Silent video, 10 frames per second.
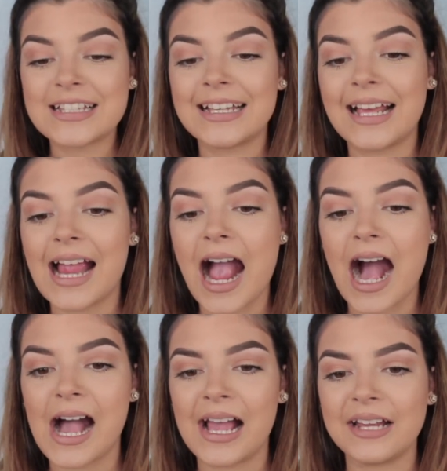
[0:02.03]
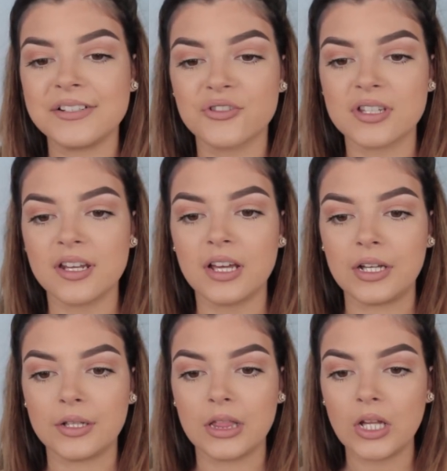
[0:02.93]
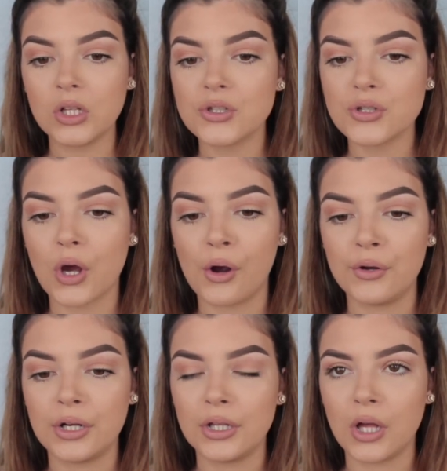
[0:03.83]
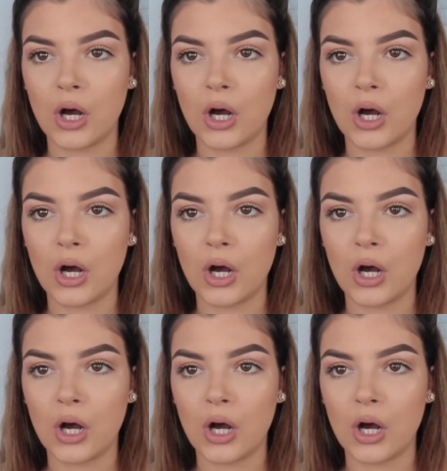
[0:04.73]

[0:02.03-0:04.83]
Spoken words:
today I just did a little tutorial